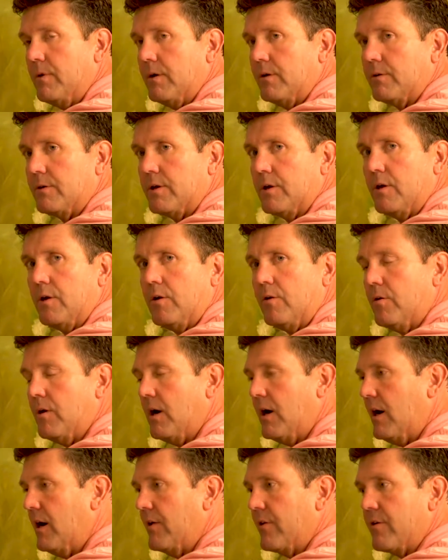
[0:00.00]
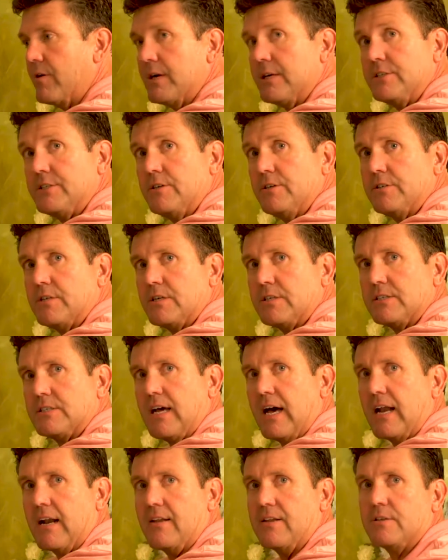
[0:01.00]
mildew, other issues
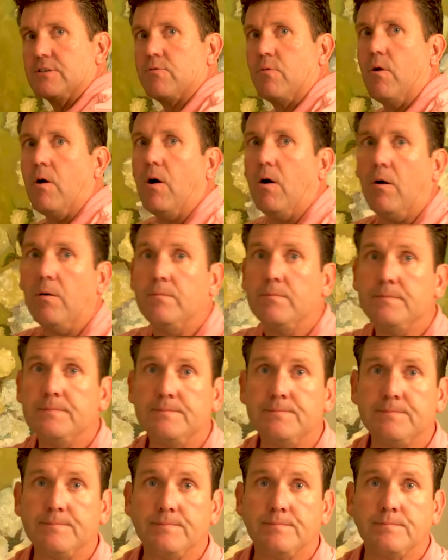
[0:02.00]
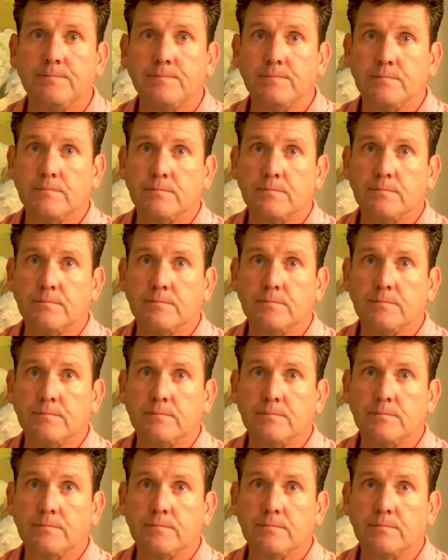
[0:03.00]
inside of this wall. If